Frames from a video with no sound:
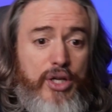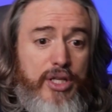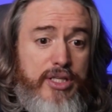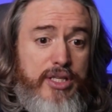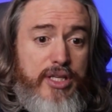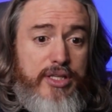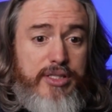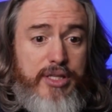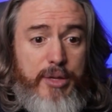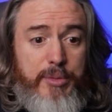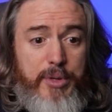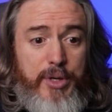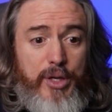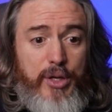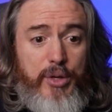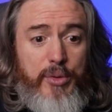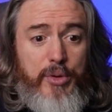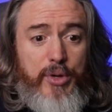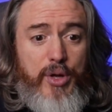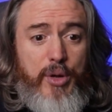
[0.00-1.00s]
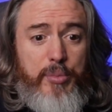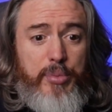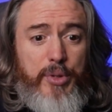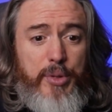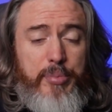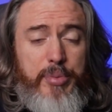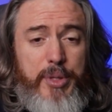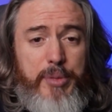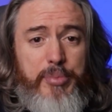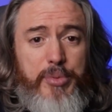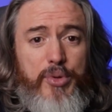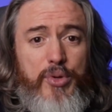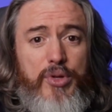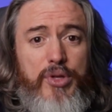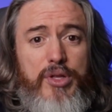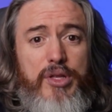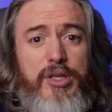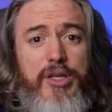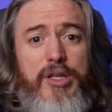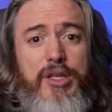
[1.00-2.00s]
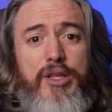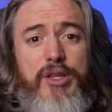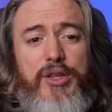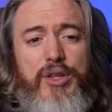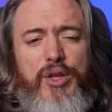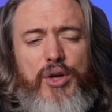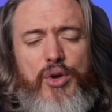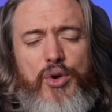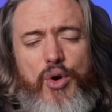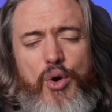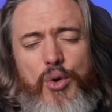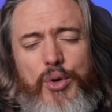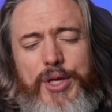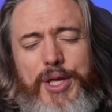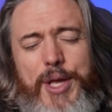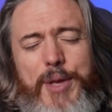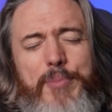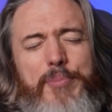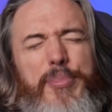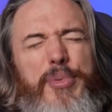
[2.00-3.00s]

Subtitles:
They examined a couple of people. The goalkeeper,